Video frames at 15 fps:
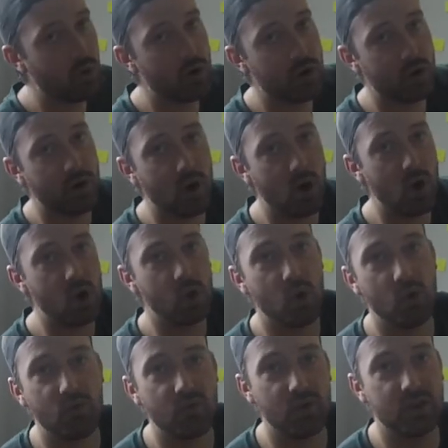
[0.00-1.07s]
order all
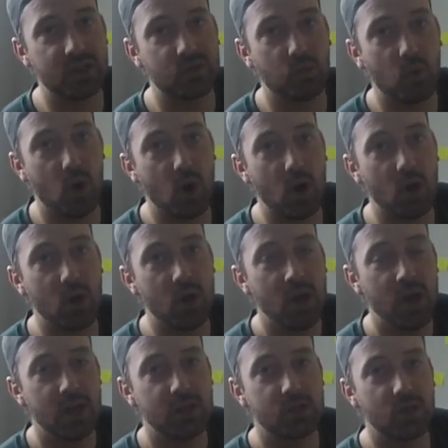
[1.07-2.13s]
over this wall
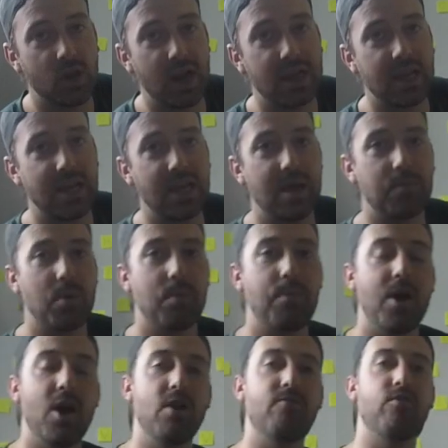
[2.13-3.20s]
so that I can get
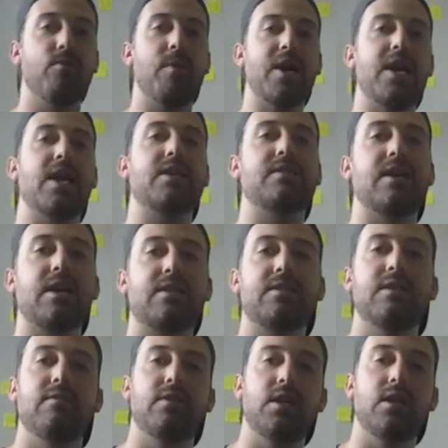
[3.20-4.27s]
prepared for my next
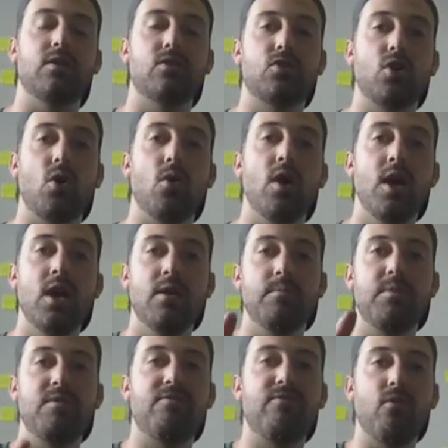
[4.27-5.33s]
activity. So
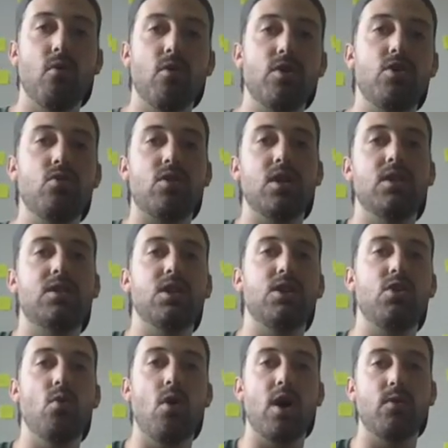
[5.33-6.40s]
before you
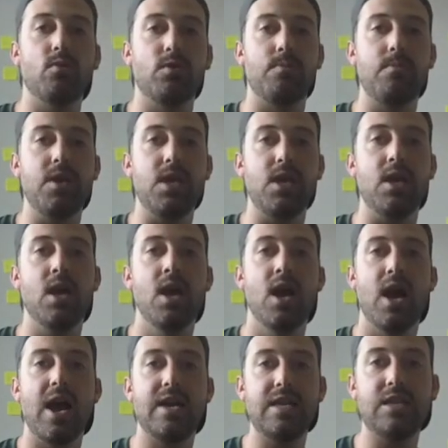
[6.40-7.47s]
continue on with me,
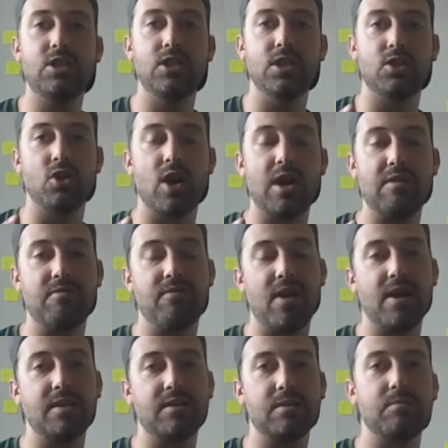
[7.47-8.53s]
I need you to try and
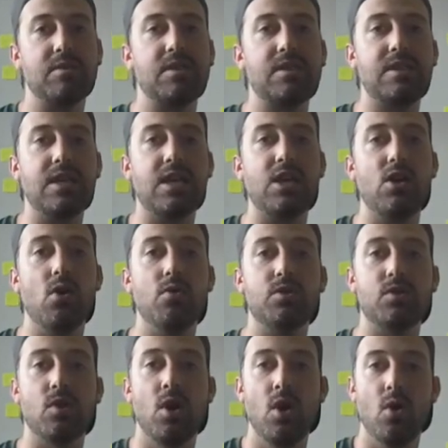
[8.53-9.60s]
find some sticky
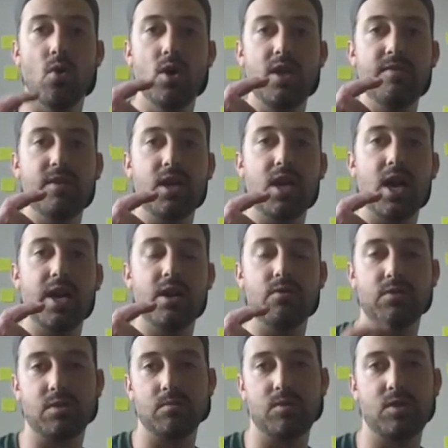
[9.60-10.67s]
notes or even cut
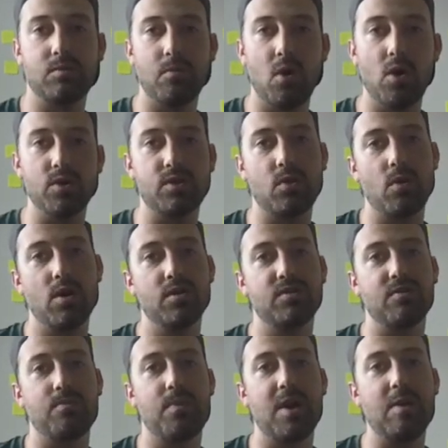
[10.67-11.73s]
out some small squares
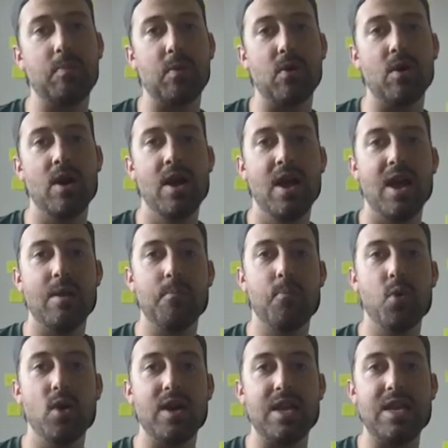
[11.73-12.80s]
of paper and
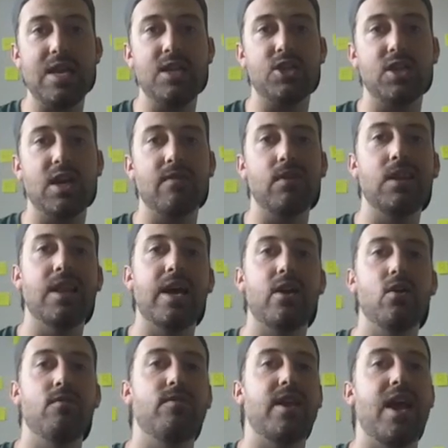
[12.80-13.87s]
put each and every
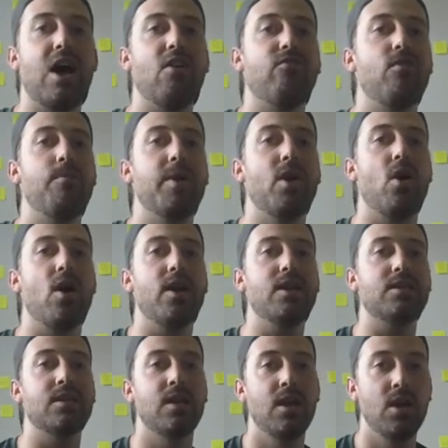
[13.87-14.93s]
letter of the alphabet on
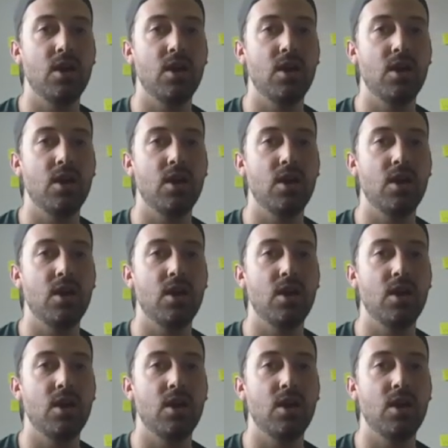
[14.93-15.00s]
it.